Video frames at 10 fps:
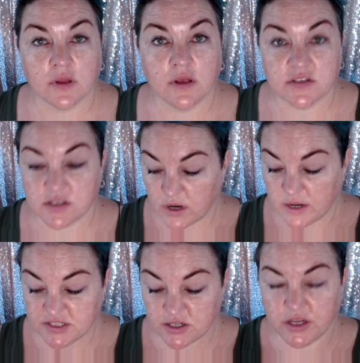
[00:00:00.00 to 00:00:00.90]
So what
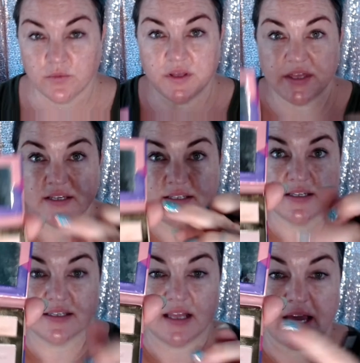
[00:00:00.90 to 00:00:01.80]
I'm starting with is
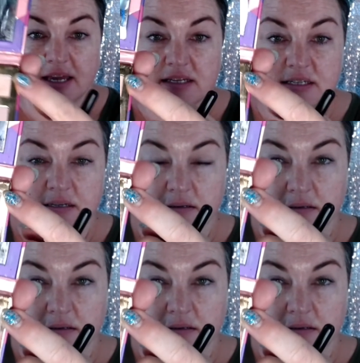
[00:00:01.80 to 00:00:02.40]
this light